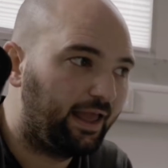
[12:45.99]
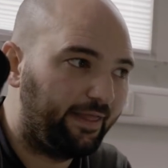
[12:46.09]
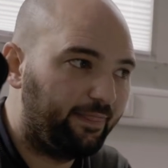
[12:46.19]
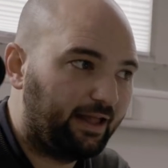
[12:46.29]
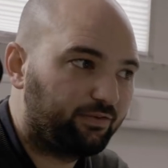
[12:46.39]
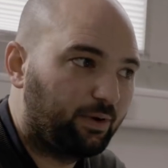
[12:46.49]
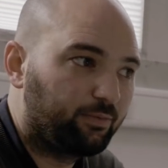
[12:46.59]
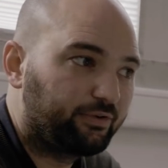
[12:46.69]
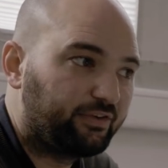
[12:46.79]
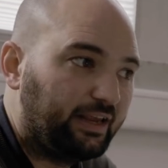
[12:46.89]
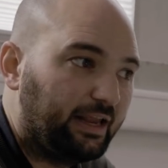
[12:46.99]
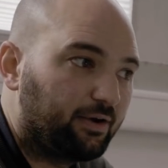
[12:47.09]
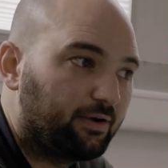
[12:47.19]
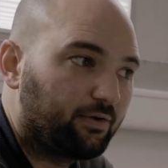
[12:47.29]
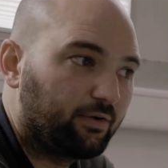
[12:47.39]
And that's what we're
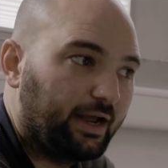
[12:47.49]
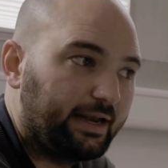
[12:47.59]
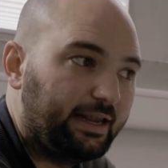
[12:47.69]
seeing right